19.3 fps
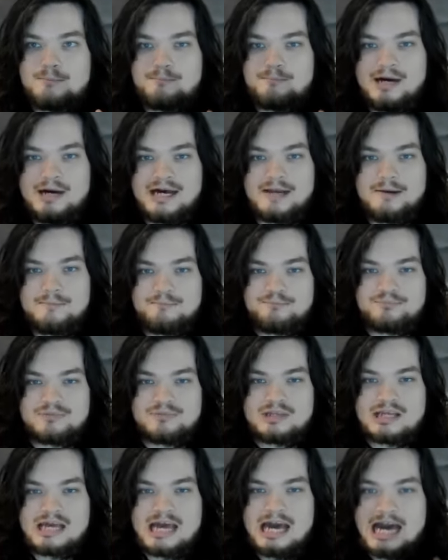But
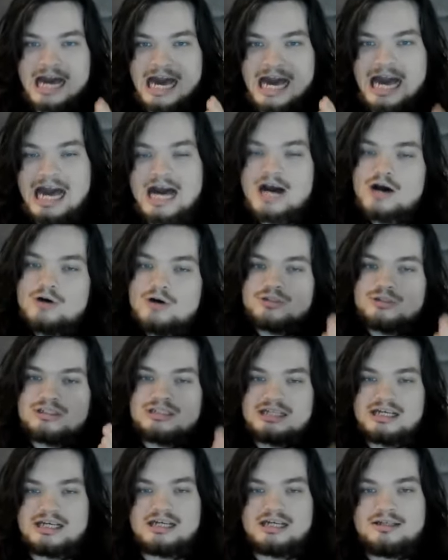how
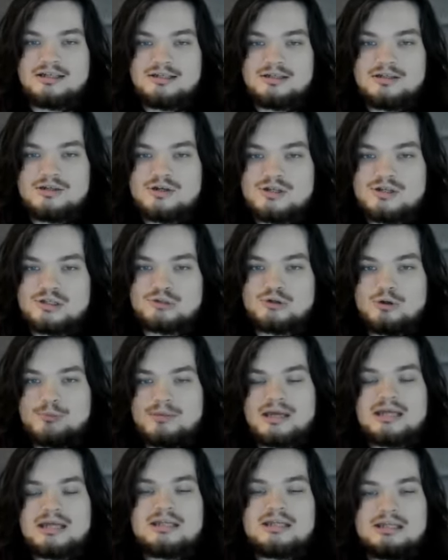did the
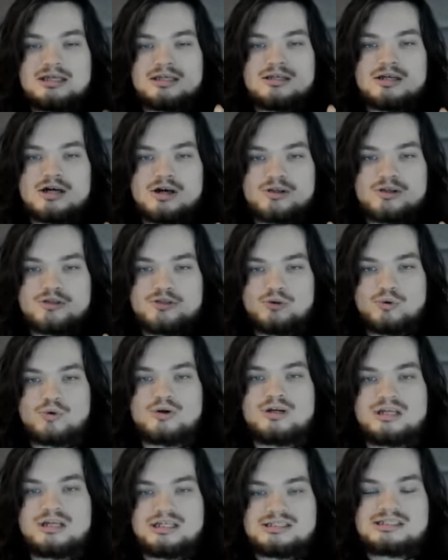Romanian
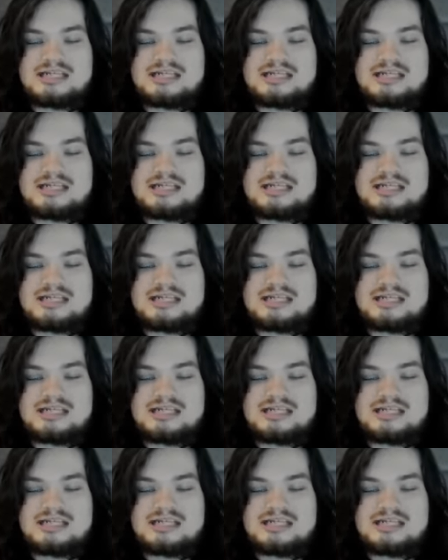authorities